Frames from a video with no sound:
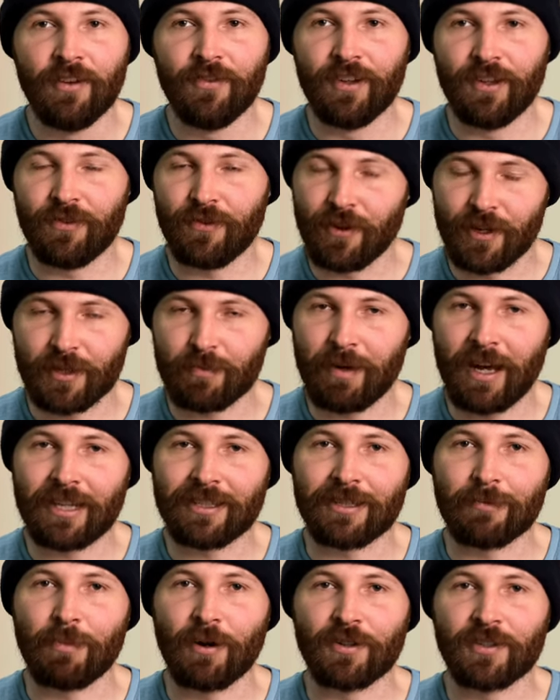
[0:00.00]
the
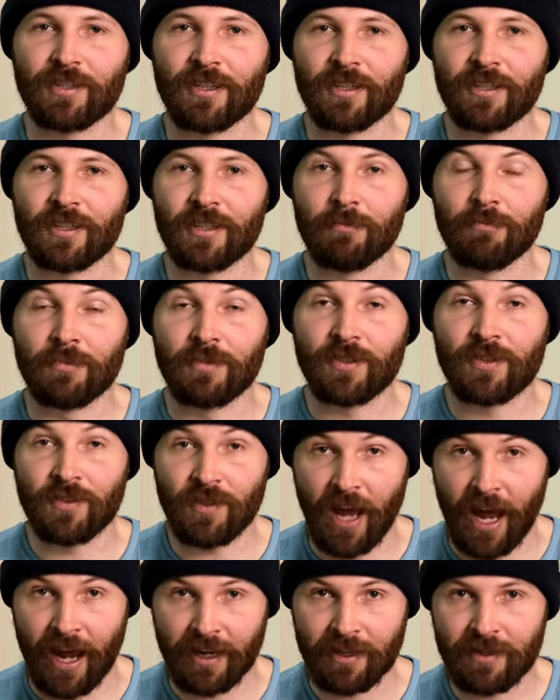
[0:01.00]
first-past-the-post system
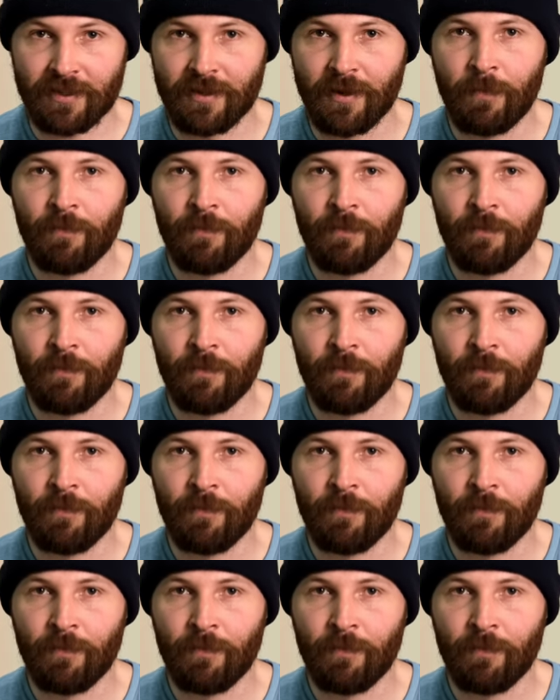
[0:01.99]
sucks.